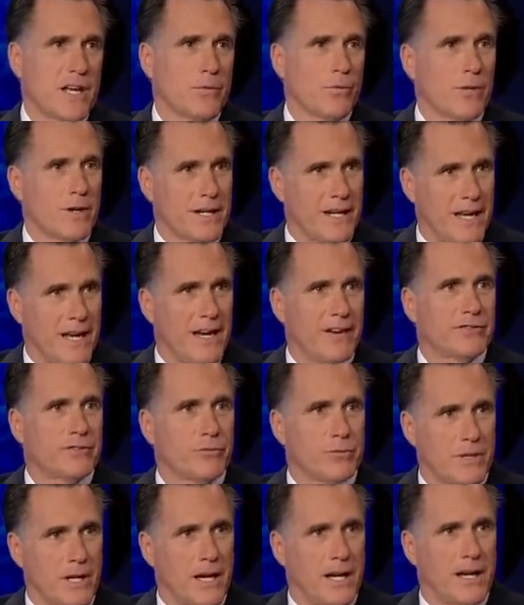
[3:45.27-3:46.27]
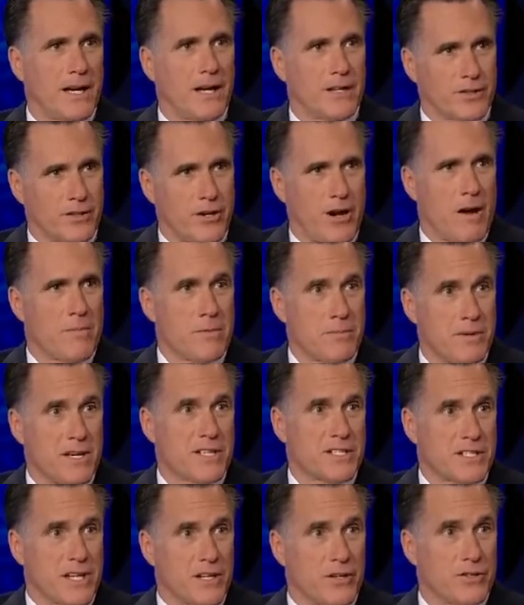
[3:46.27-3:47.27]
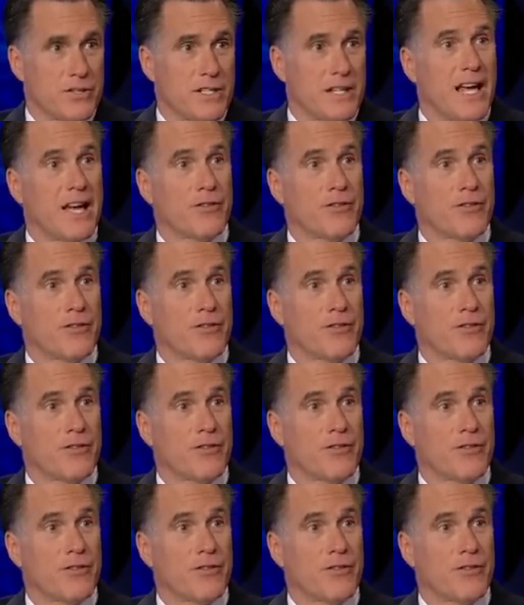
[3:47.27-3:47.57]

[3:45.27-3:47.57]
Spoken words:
and we're going to have to rely on carbon-based energy.